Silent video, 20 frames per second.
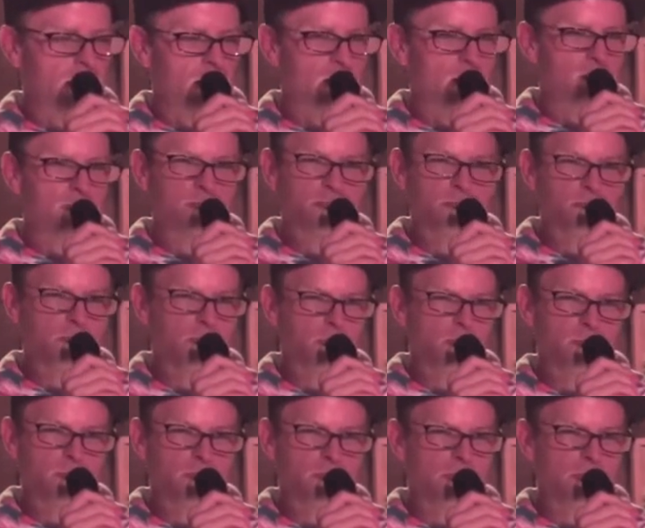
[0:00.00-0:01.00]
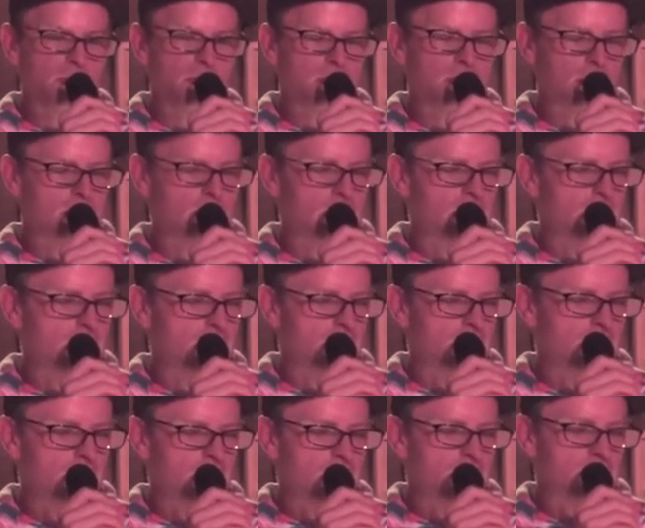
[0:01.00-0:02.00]
There's no noise.
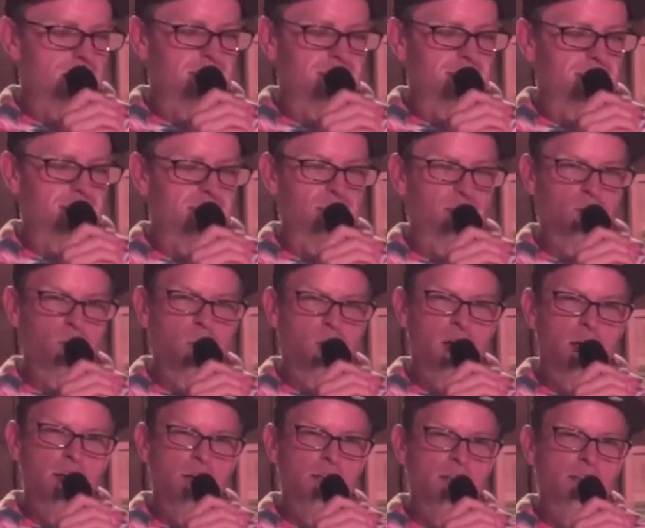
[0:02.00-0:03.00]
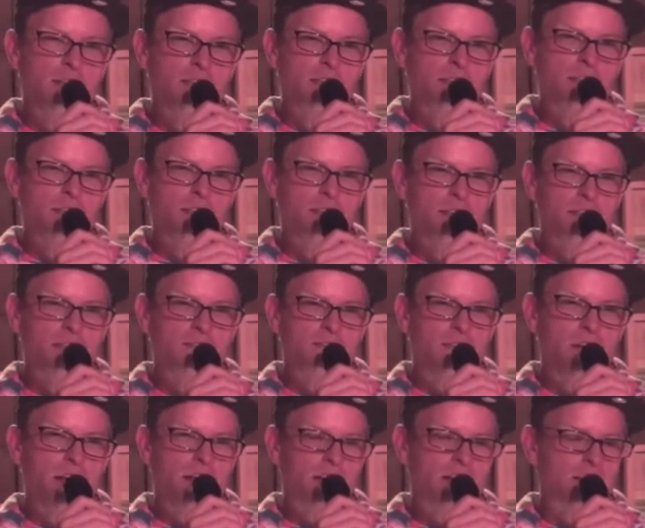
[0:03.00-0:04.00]
It's not that it's quiet. In
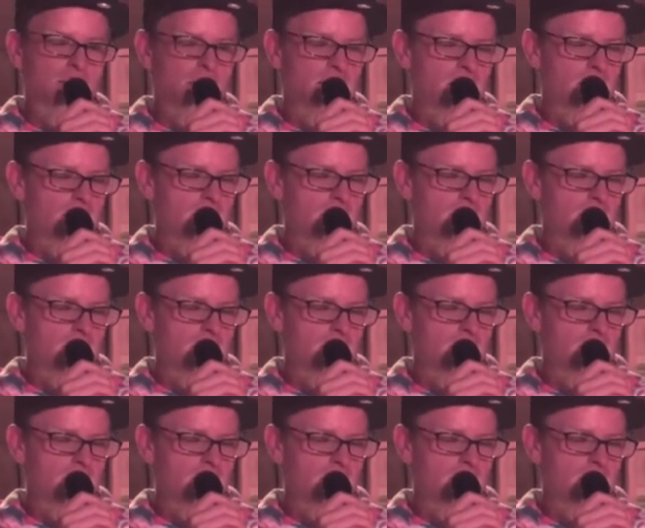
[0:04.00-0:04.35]
fact,